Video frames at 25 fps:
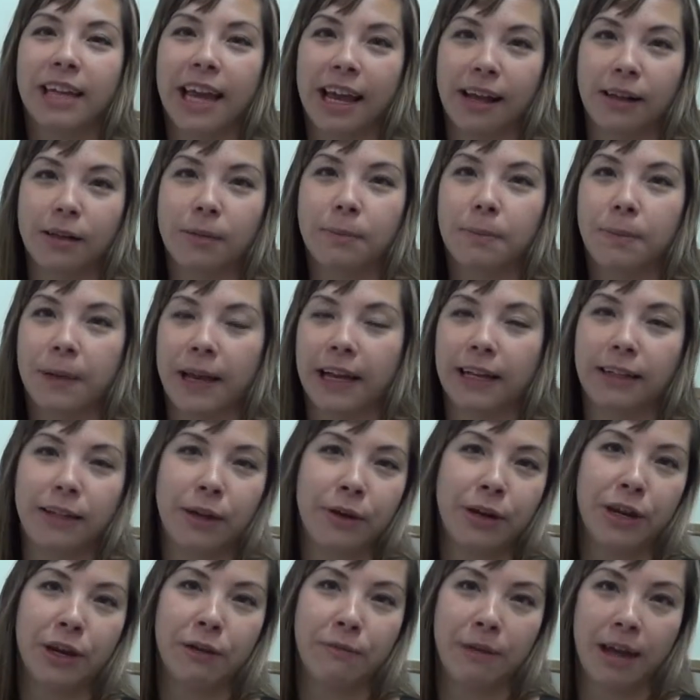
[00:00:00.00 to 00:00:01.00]
kelp,
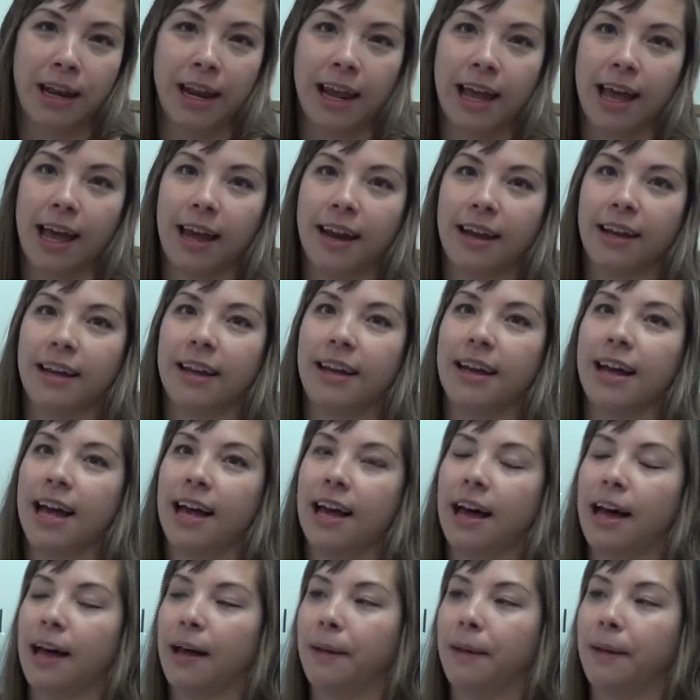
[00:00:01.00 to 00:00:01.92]
Eclonia radiata,